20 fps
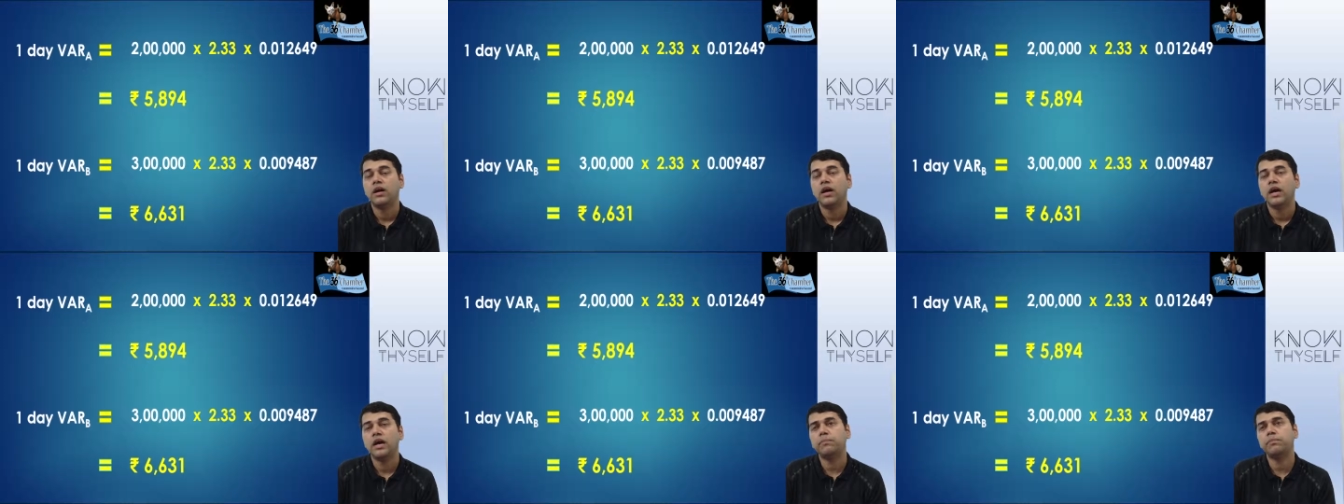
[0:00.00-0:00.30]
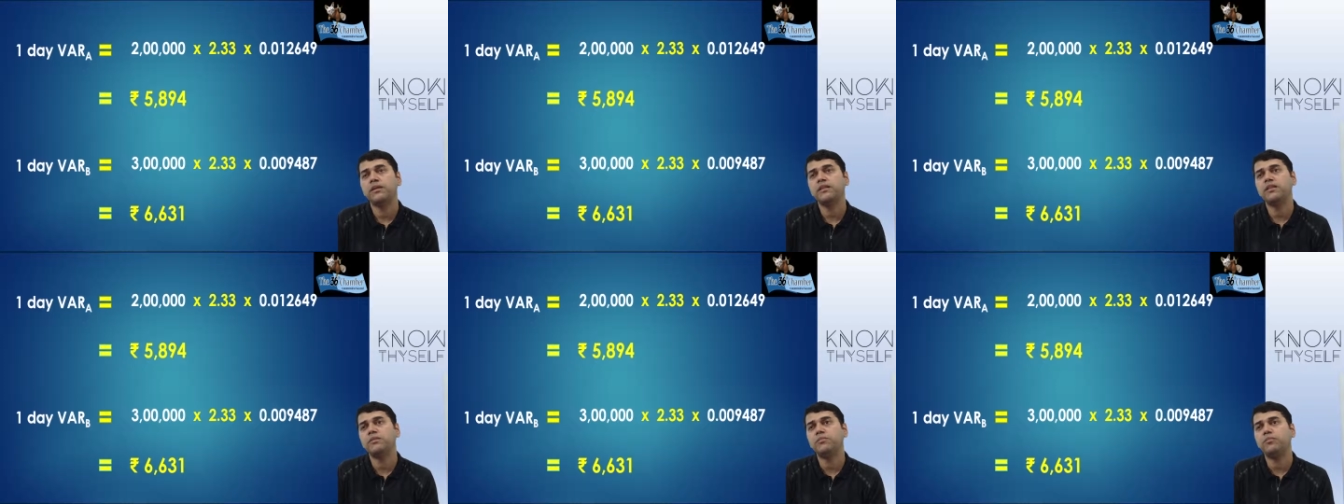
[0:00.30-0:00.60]

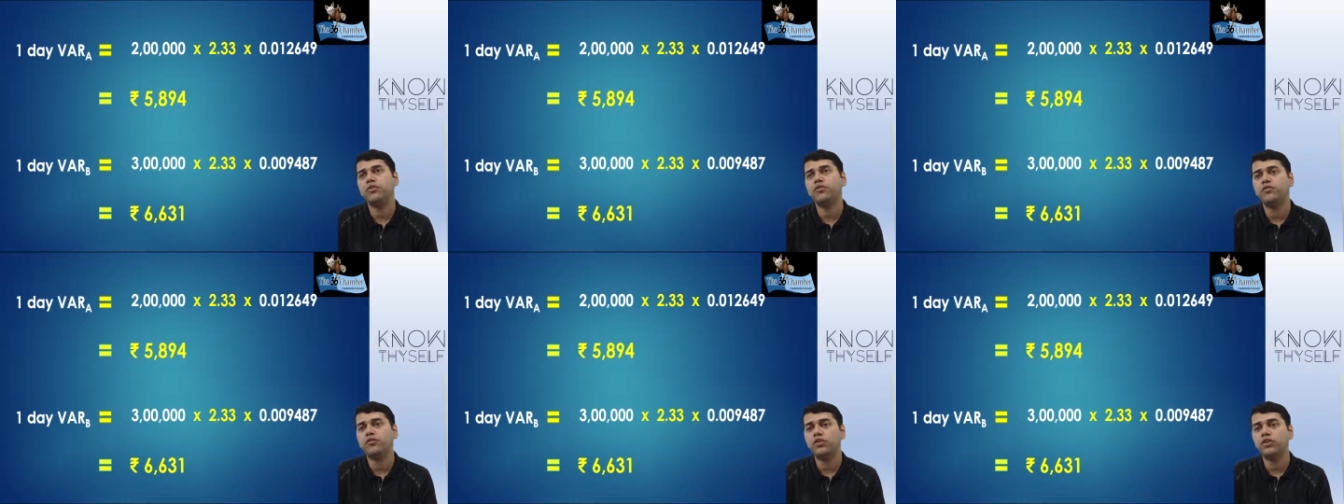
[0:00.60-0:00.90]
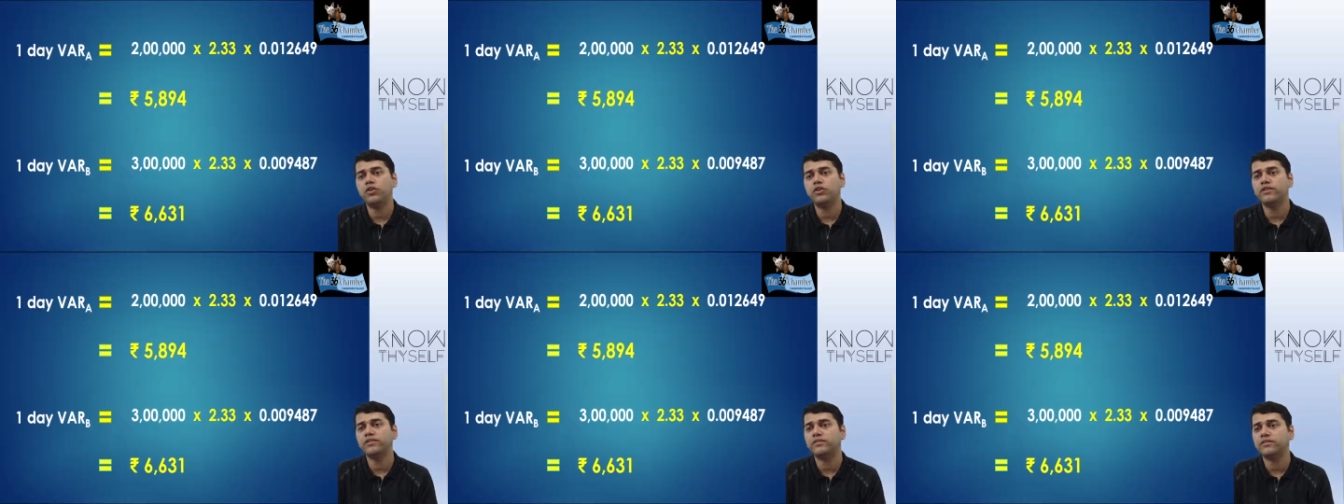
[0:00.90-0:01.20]
Apply the
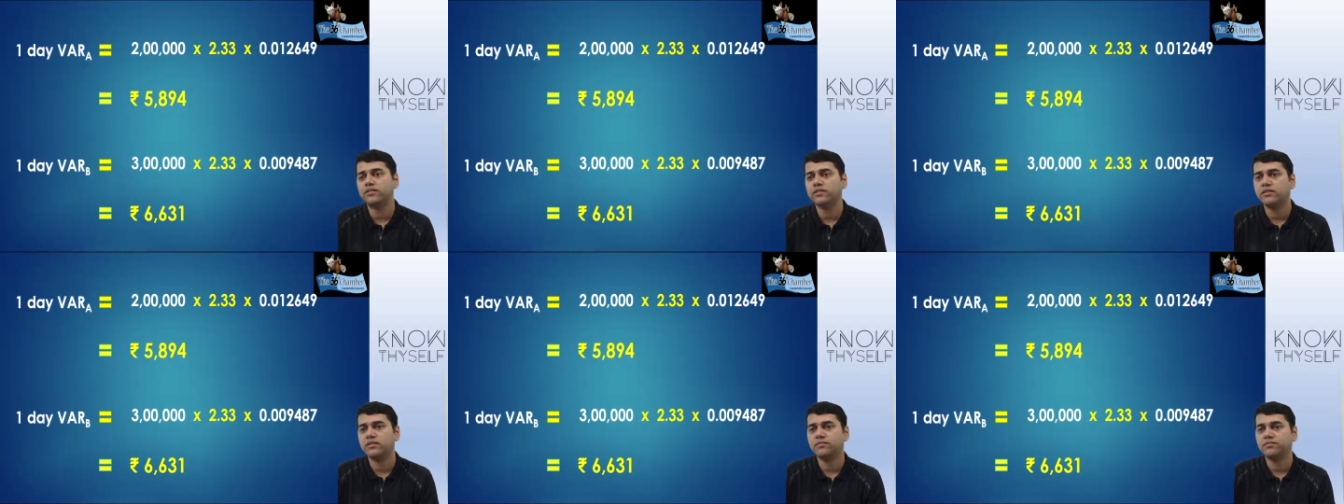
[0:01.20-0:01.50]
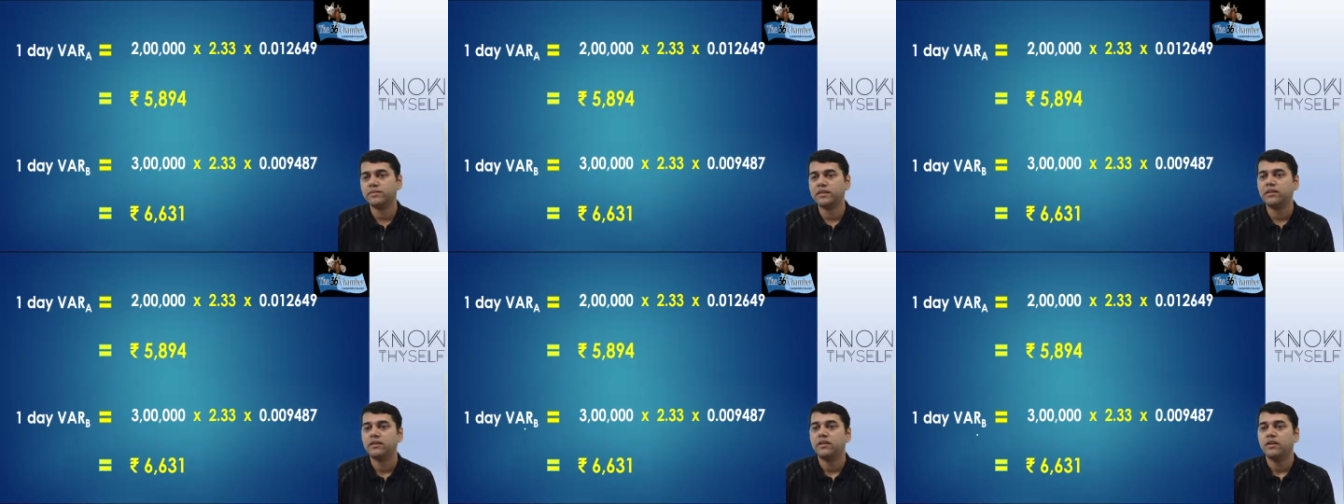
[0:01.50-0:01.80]
portfolio risk.
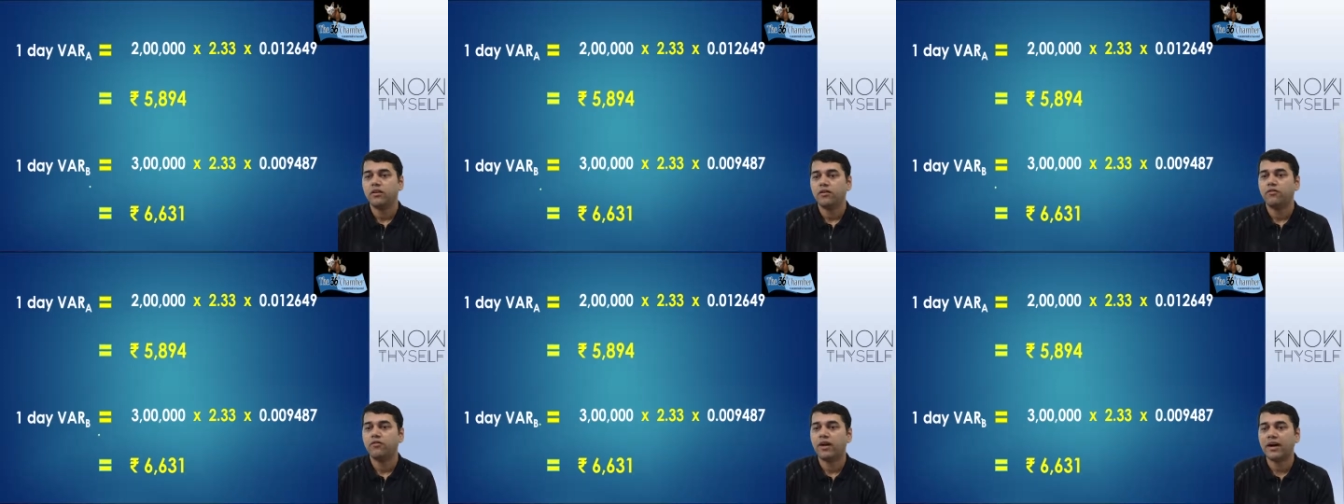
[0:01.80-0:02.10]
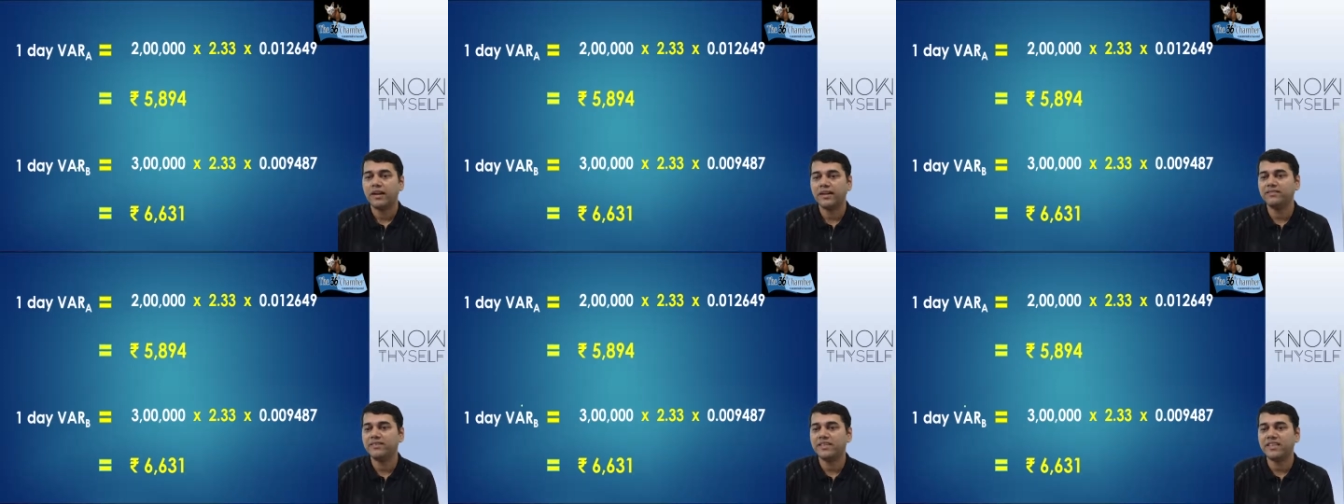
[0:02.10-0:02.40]
VAR
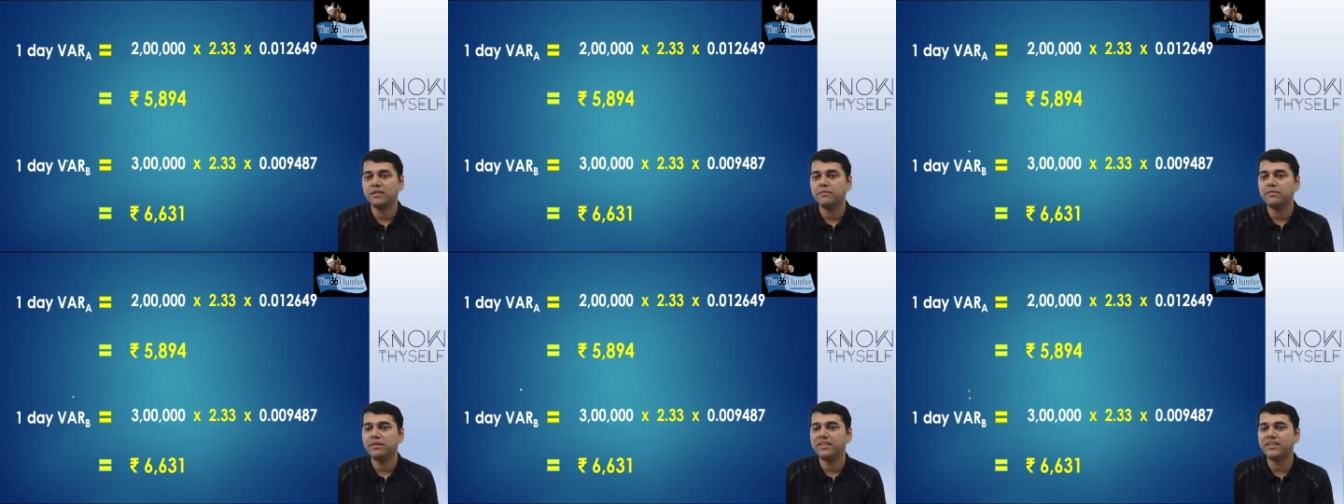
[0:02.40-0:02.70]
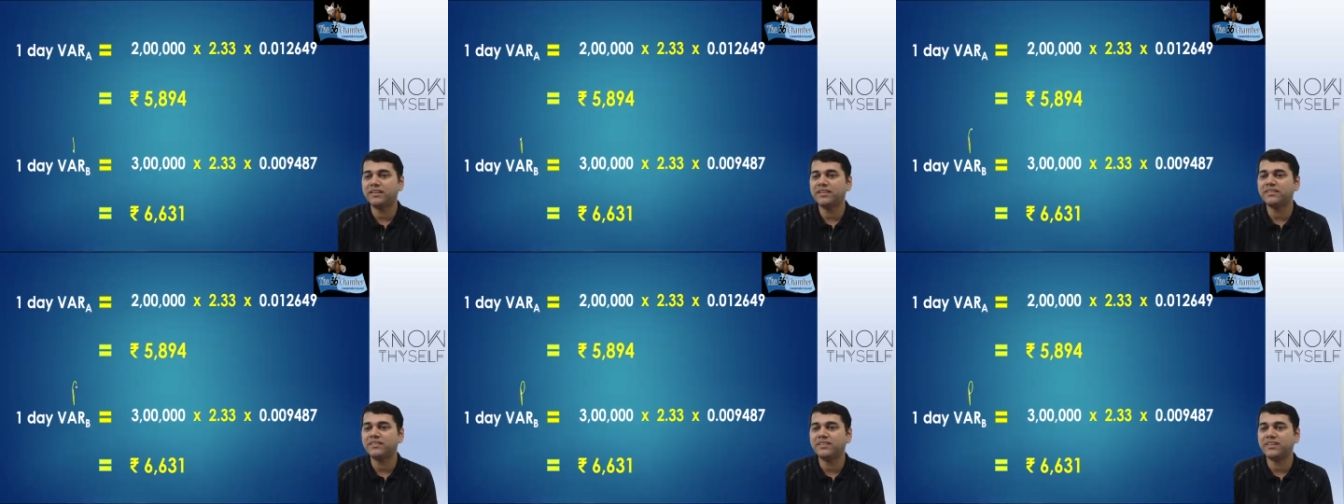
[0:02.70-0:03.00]
is nothing but the
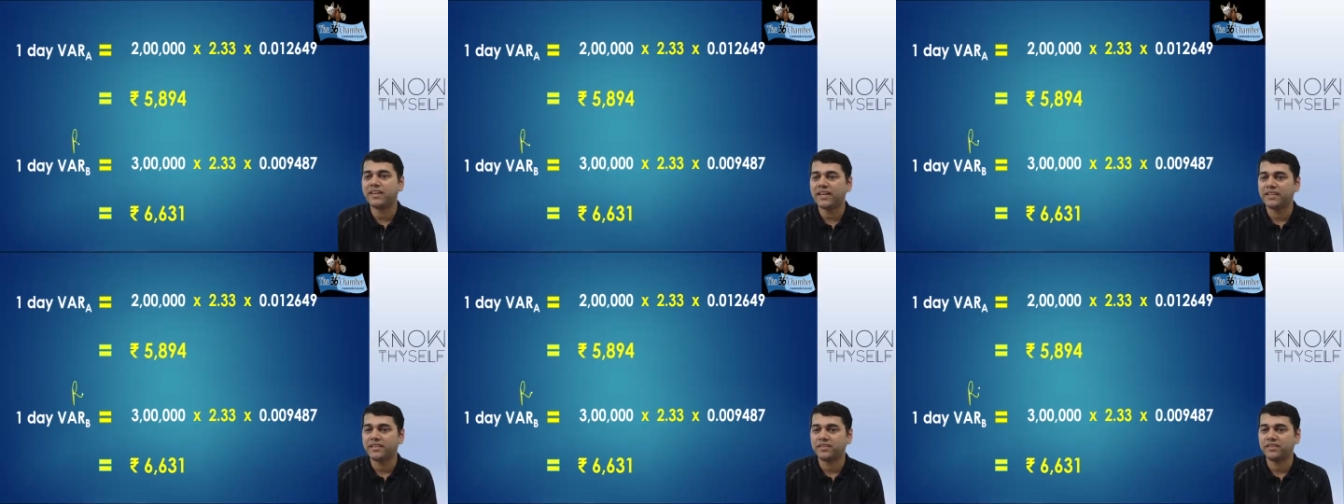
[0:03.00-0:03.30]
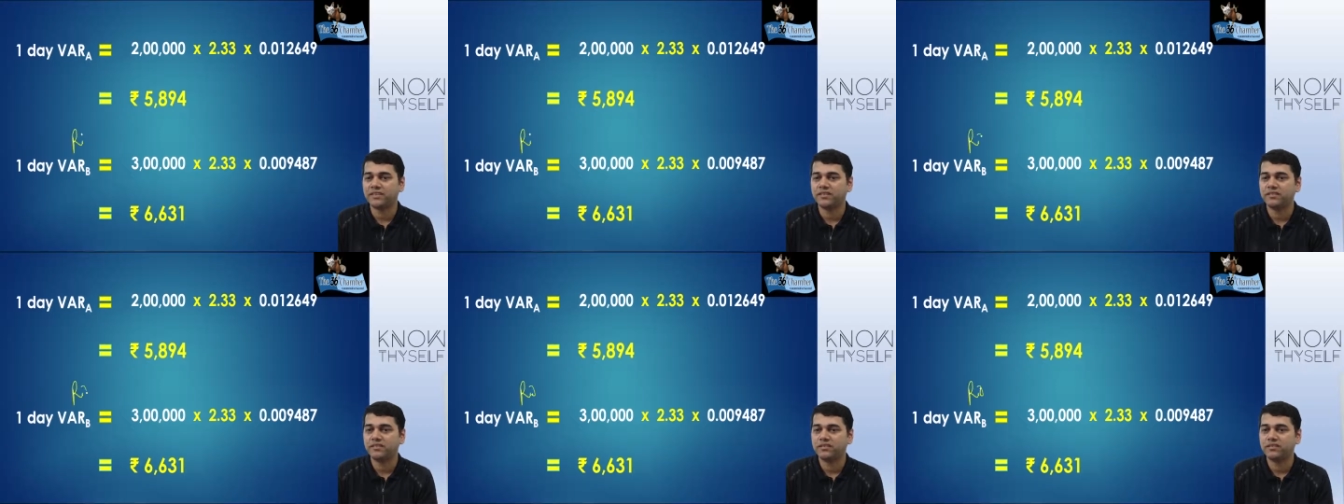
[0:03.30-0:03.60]
risk, right?
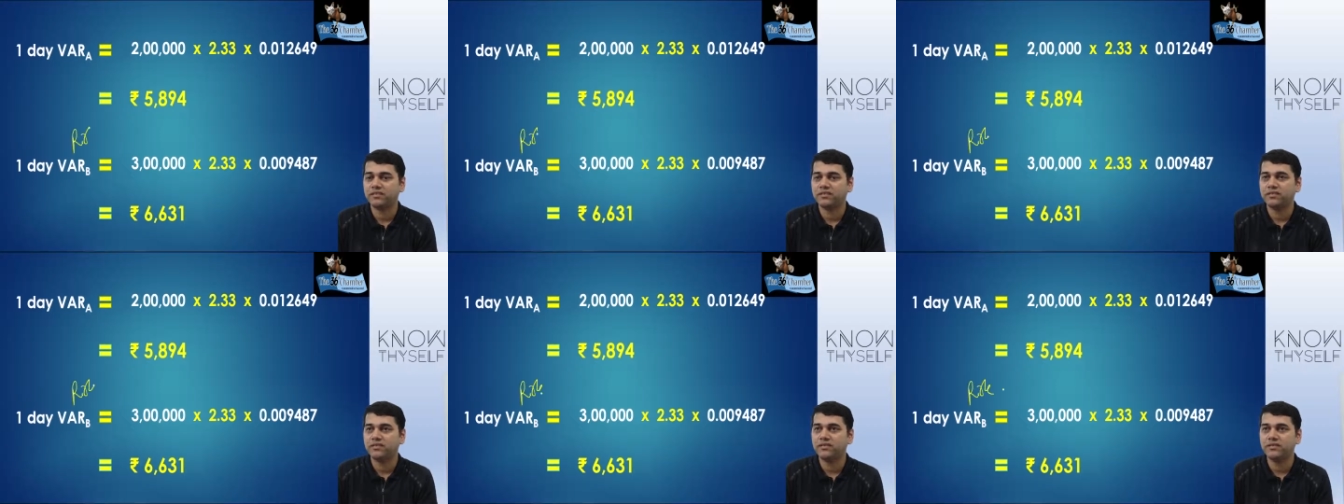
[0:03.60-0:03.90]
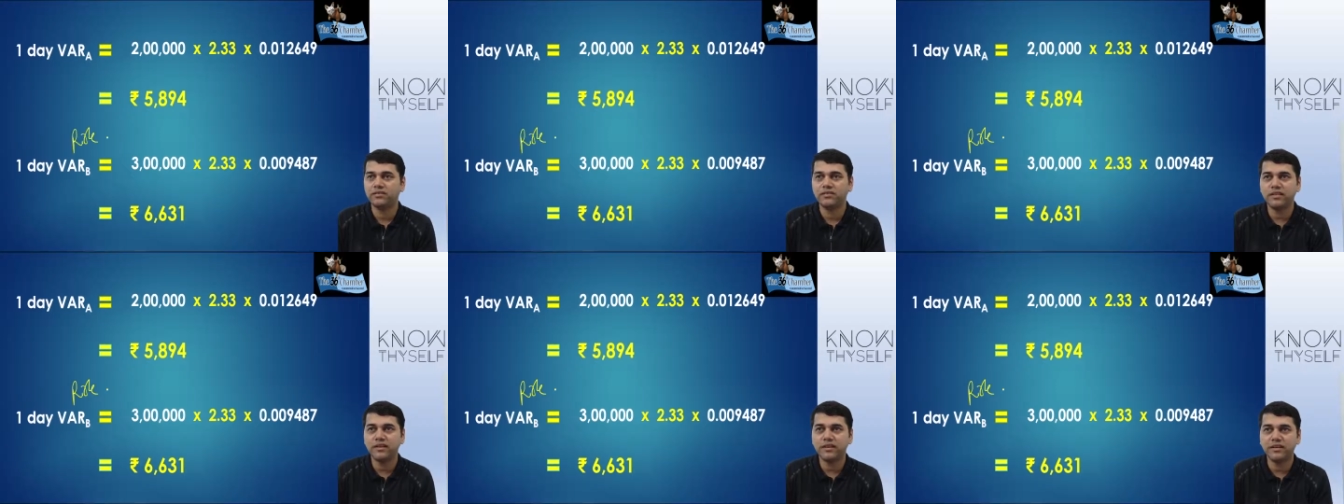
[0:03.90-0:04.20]
This
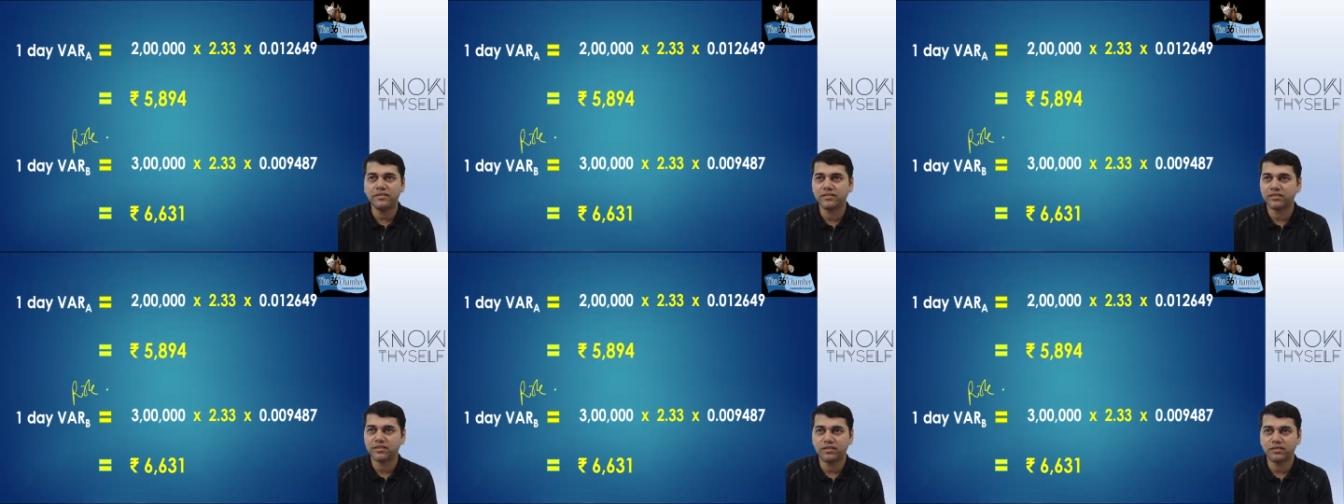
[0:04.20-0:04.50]
is the risk.